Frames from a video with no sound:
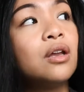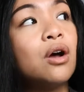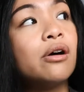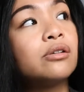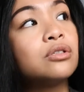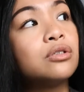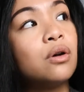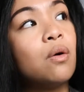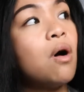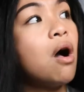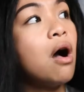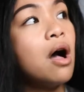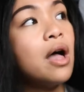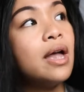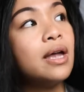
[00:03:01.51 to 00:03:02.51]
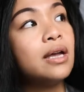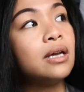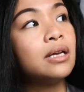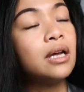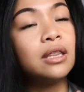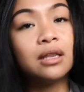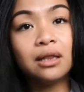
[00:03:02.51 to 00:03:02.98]
then also
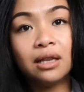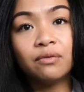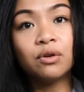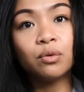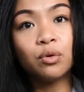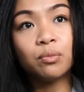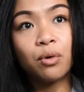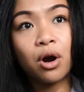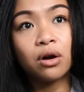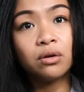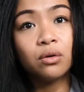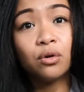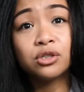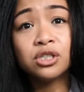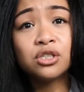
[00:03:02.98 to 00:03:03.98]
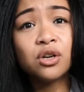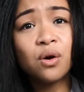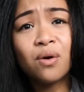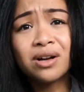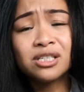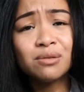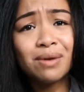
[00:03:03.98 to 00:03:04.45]
on Living Room Bar, or just
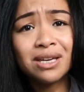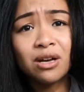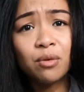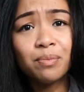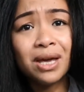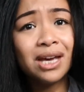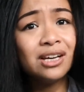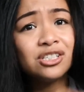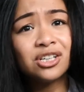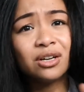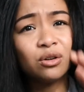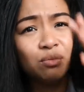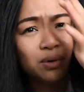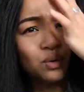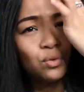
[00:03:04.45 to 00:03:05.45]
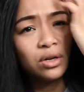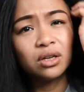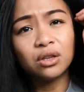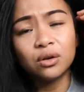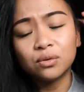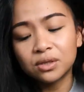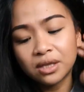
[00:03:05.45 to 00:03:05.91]
go onto my Yelp page and it'll be one
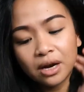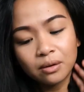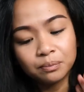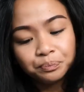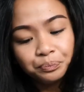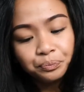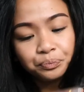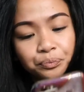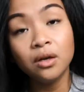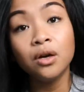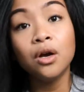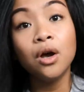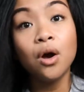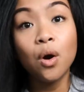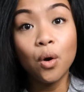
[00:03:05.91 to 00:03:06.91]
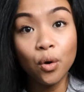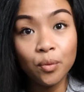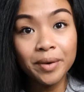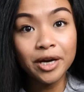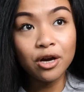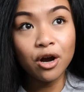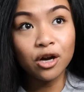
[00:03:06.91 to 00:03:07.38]
of those there. Oh
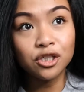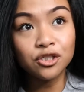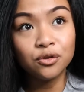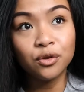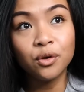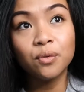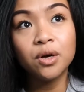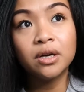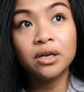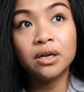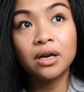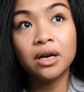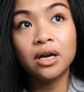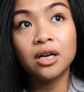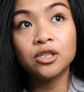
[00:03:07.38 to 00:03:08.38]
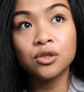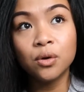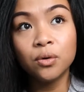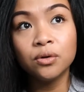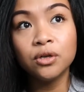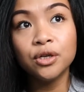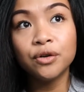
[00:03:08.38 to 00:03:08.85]
my gosh, so there were a
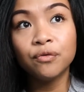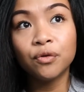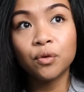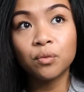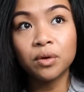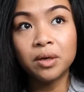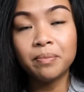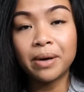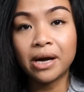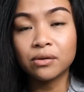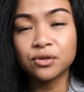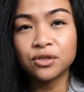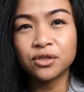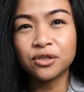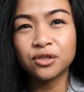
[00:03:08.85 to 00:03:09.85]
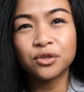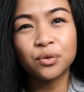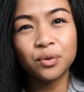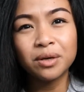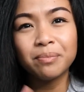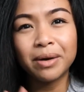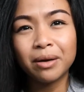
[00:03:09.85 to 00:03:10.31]
total of three
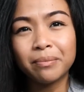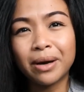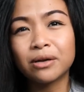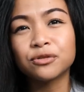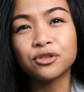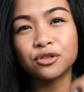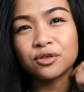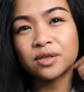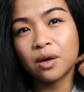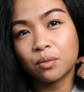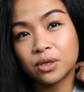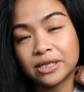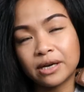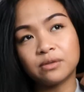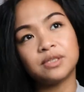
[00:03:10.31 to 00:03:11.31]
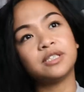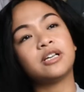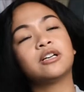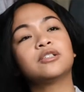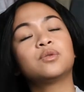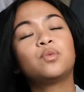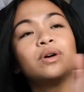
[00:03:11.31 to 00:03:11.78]
main bouncers that were
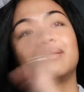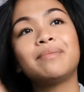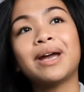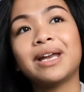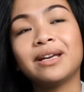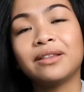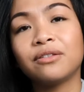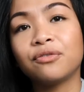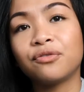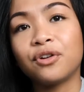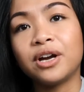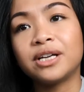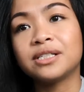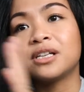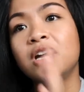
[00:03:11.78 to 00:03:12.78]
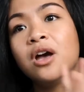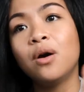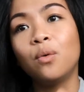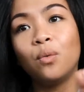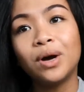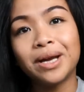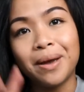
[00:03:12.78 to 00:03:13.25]
downstairs, one manning the front,
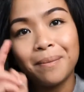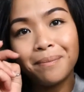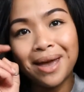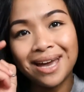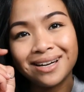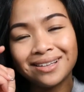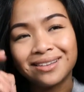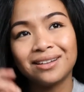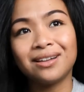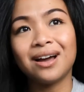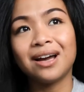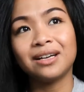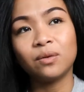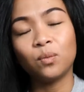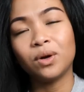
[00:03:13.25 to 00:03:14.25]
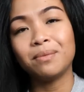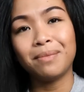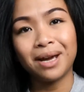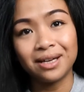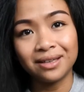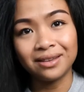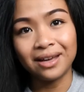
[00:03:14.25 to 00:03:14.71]
one manning the line, and one
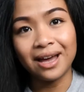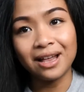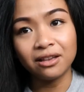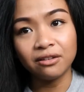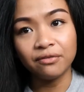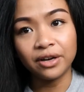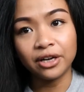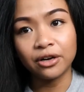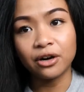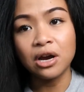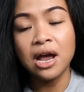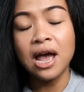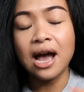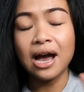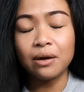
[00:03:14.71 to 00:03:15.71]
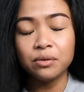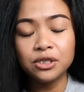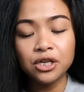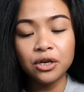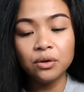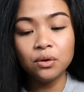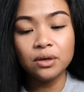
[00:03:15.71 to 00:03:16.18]
manning the elevator. I will
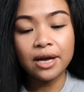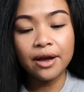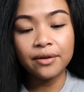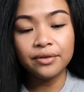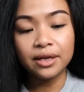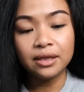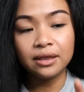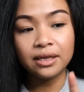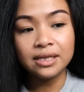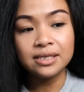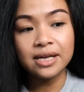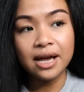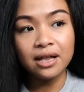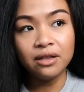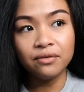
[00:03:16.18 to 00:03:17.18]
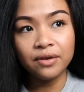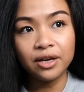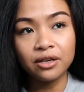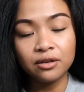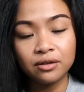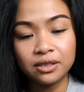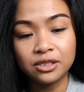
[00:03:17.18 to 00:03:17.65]
tell you now that this
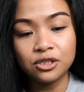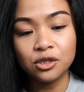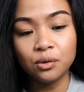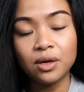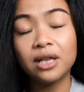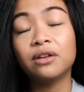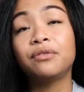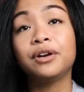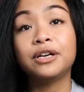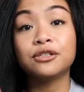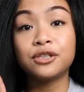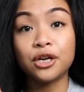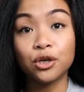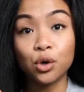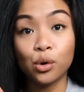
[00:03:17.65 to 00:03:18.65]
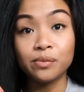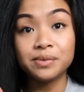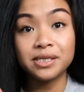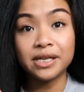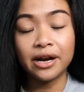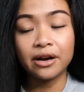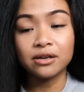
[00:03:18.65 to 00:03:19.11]
elevator, these two elevators that go
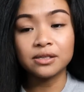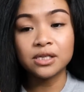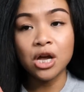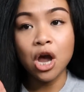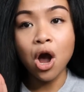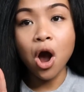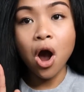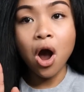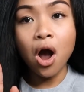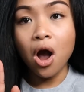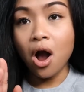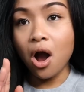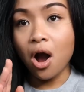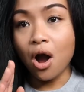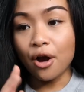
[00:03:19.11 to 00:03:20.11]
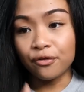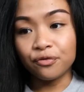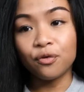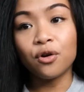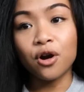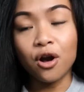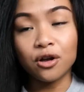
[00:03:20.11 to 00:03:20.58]
upstairs, are
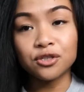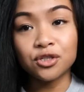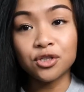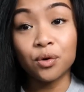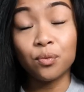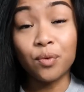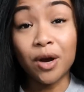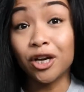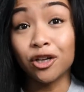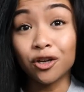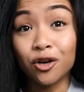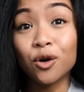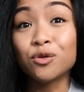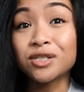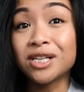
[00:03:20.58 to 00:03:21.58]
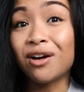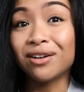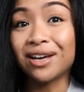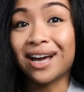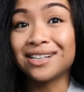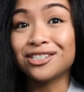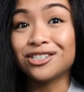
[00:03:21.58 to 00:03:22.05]
for also regular hotel
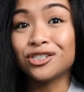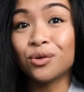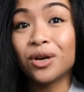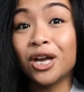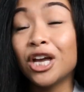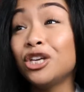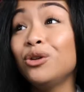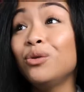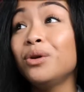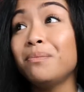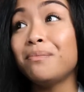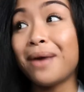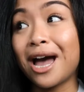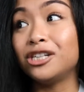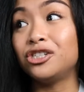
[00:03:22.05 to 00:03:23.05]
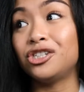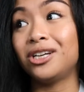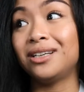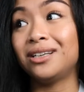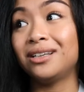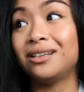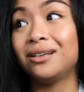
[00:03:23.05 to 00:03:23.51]
guests. So can you
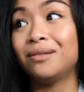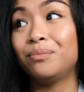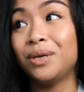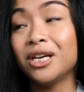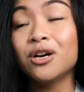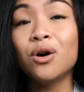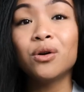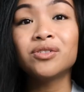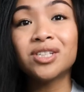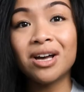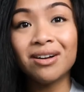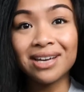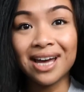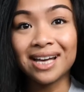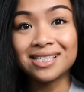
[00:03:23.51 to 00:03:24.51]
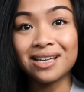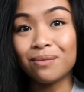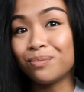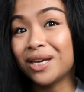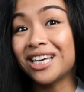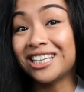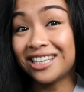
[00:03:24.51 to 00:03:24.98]
imagine being a hotel guest
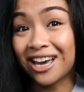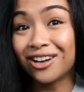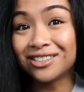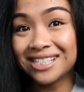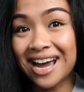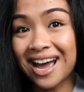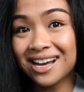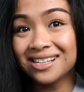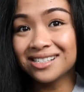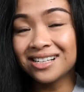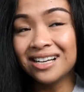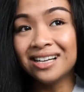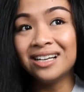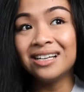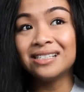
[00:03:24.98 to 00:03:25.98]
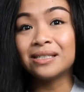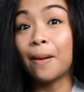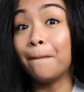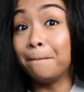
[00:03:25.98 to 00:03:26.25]
and being yelled at to